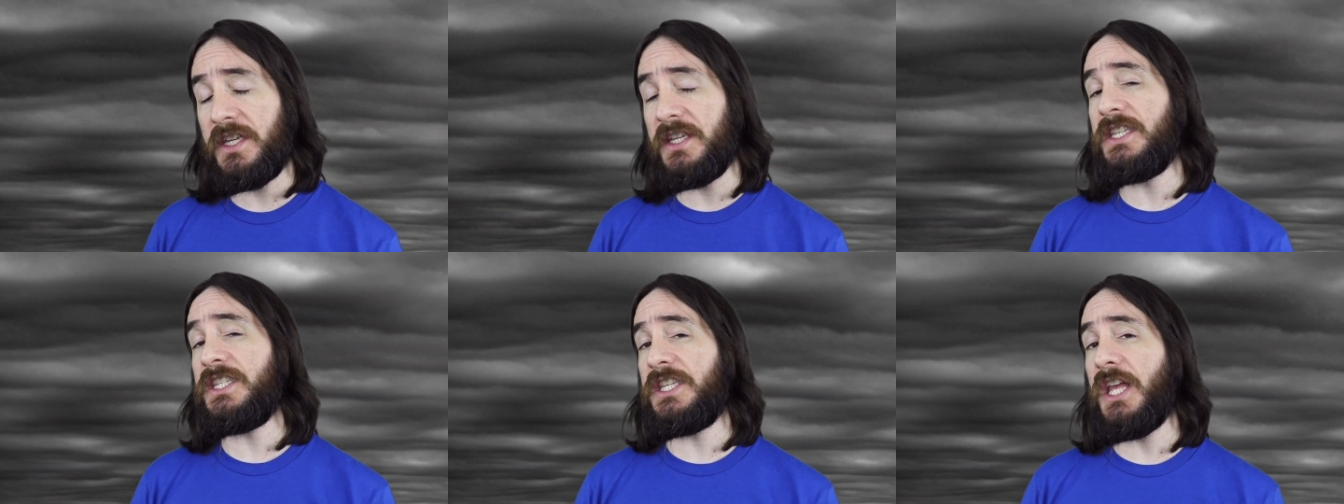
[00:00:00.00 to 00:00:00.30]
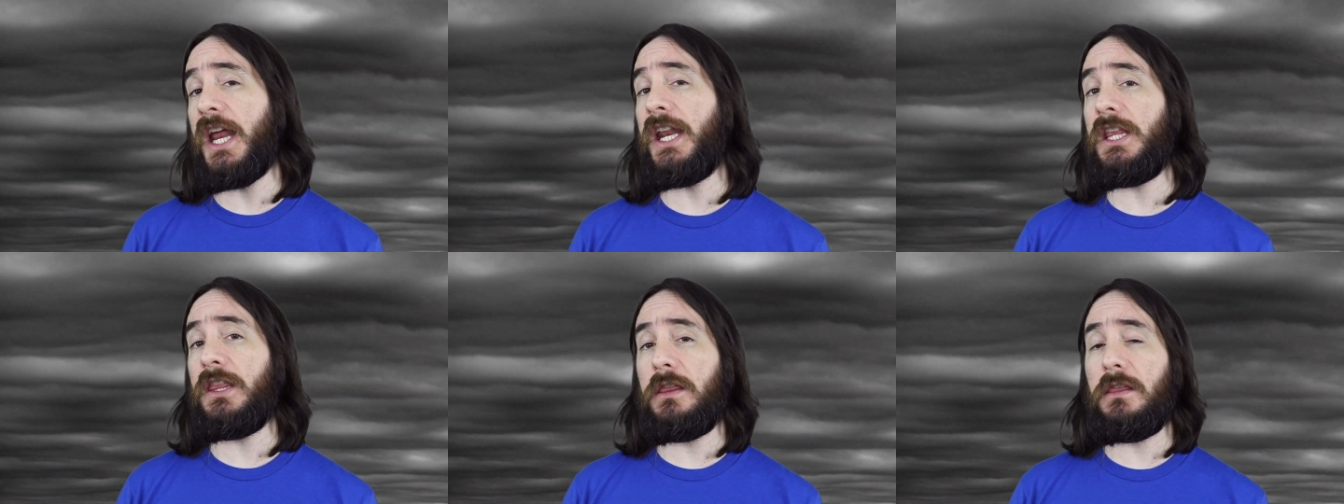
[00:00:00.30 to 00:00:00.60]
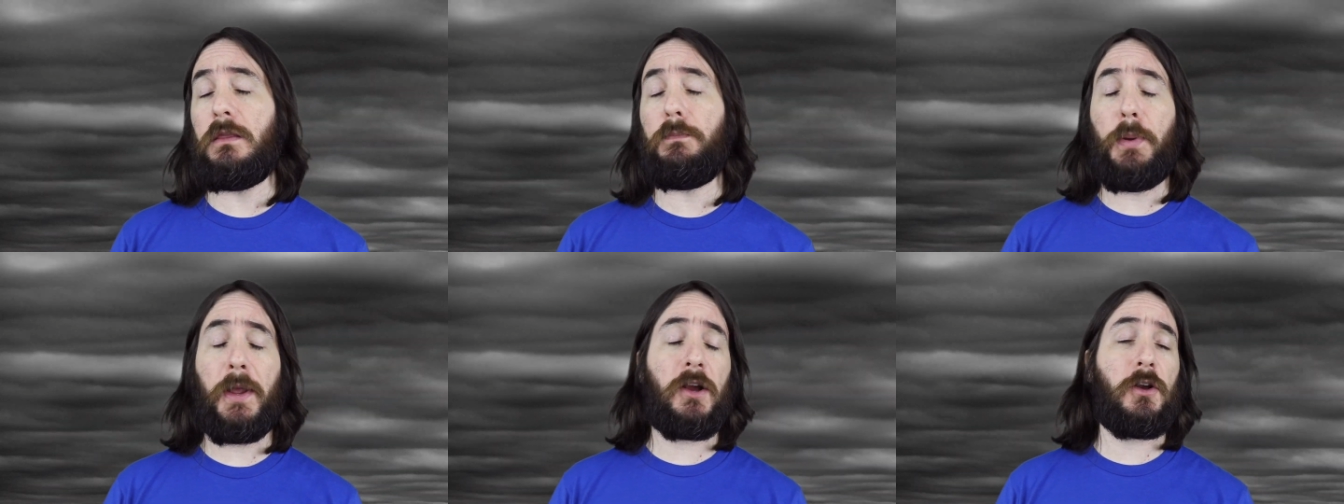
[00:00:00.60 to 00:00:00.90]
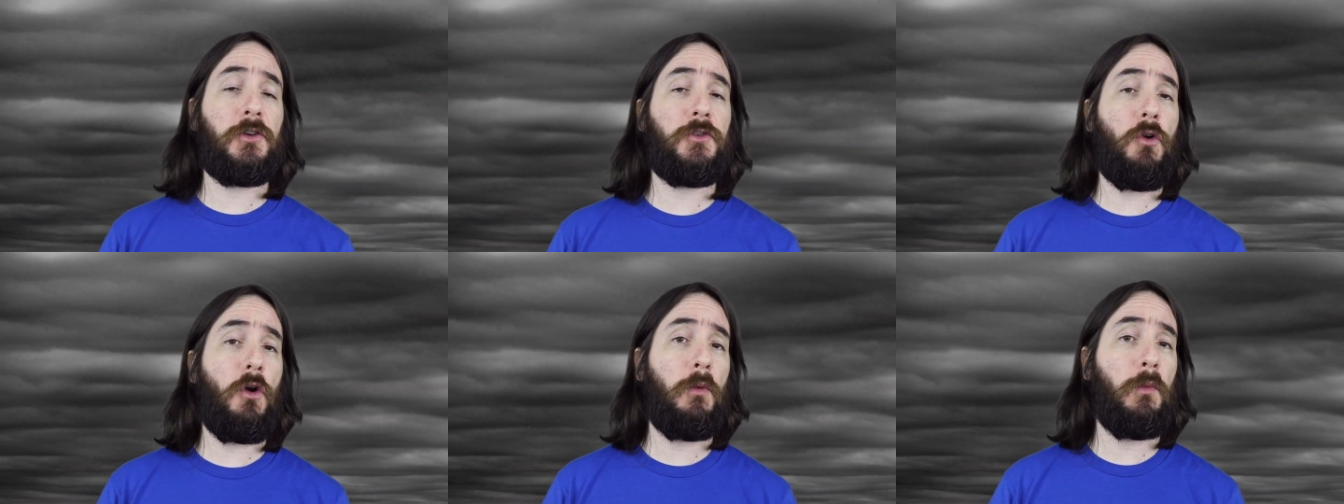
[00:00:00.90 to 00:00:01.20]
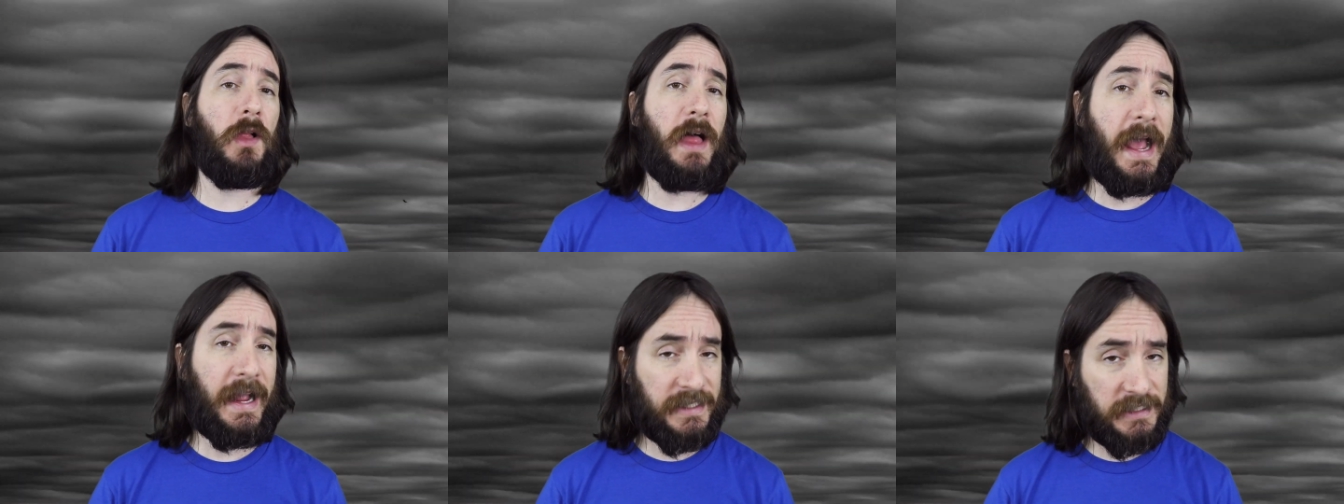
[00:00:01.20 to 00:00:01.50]
study
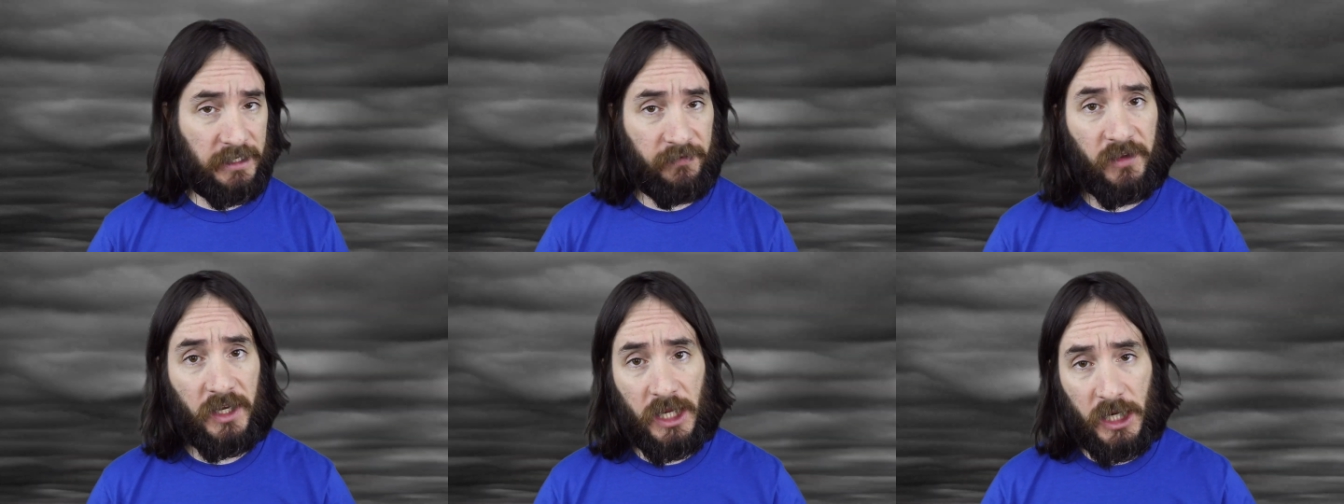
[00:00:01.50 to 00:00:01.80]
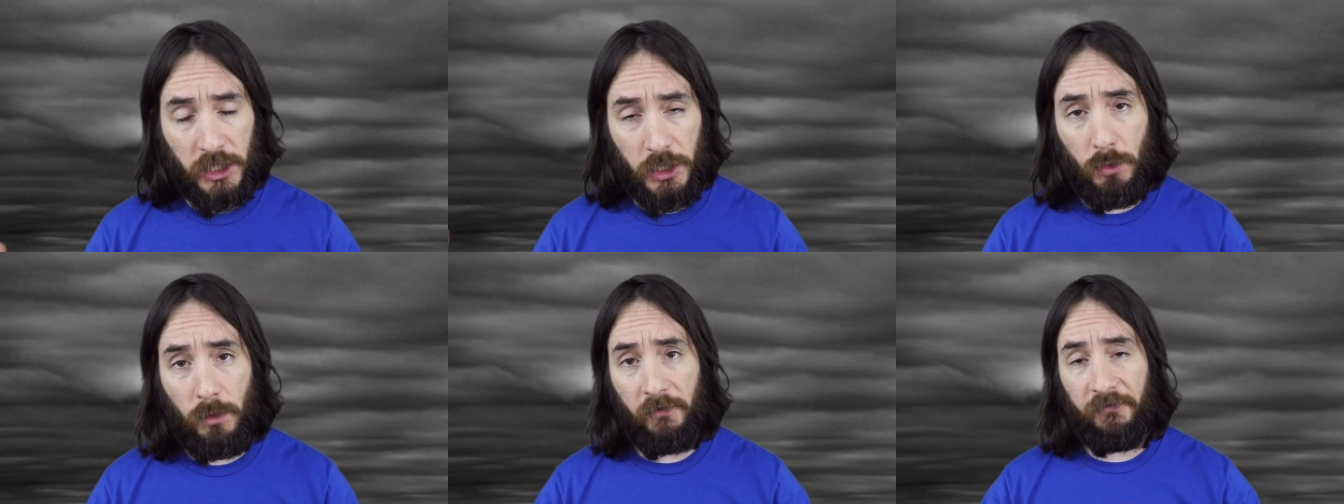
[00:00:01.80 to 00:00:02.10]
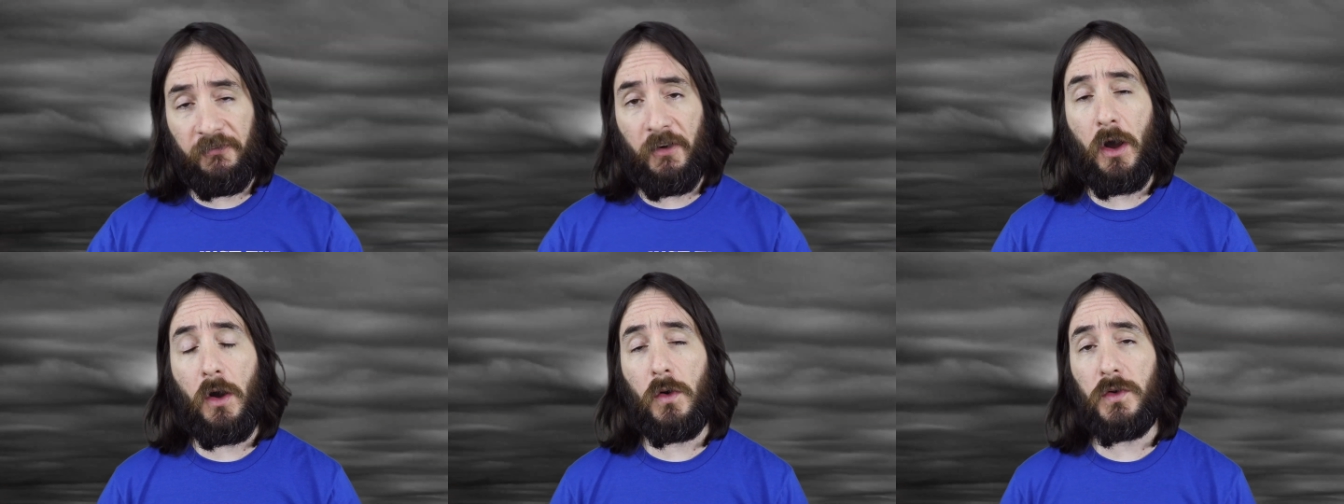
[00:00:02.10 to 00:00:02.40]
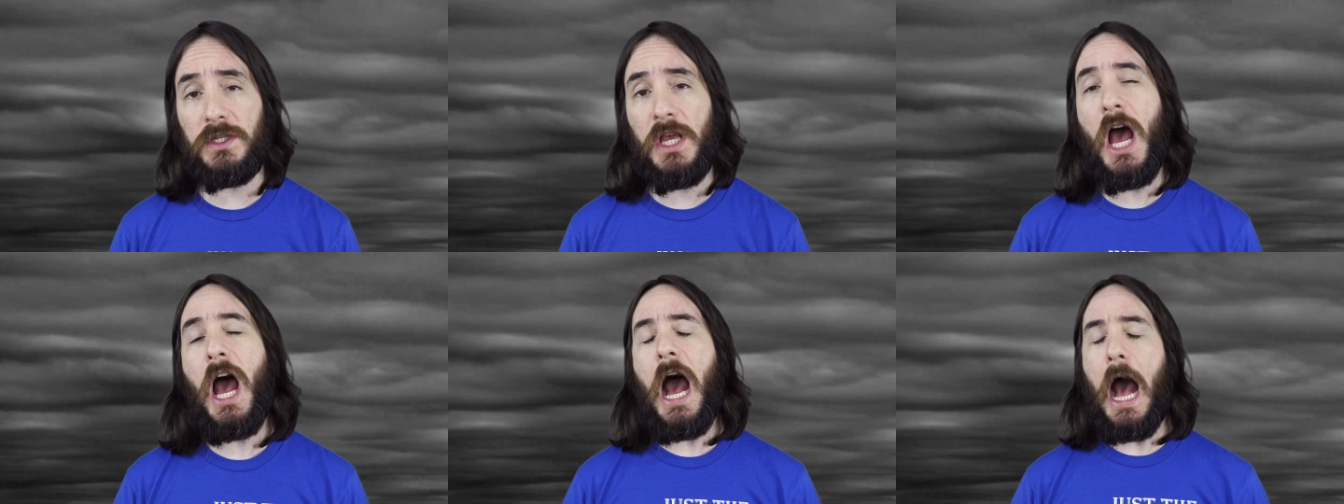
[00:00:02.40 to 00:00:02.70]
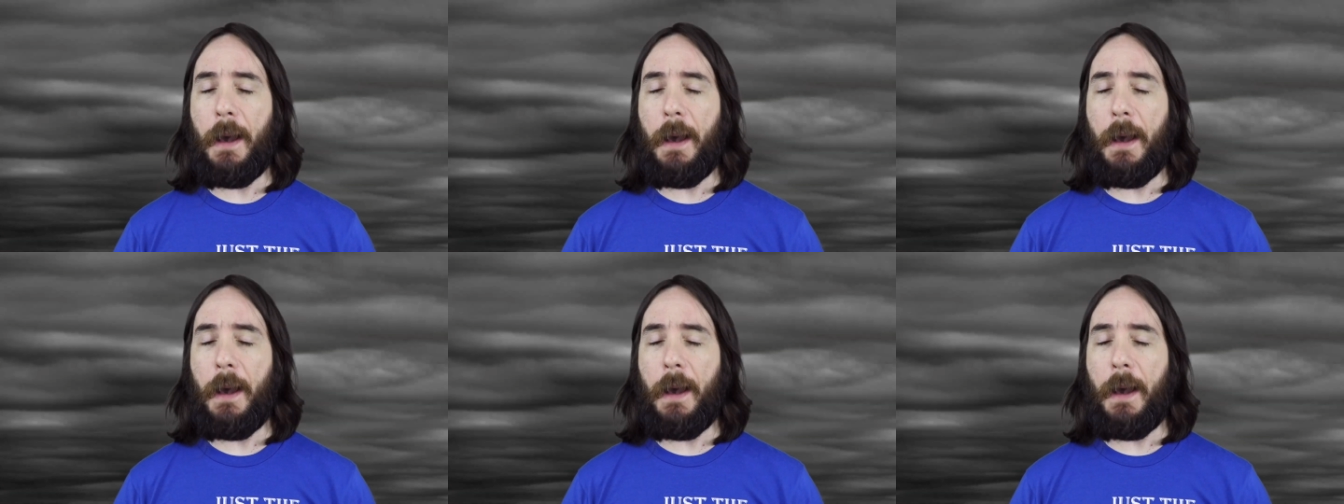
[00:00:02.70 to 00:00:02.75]
paranormal activity and UFOs,